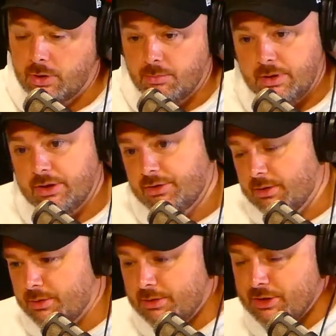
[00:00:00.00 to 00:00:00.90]
That
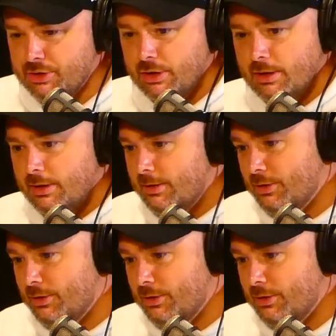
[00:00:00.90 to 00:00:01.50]
gave me an image.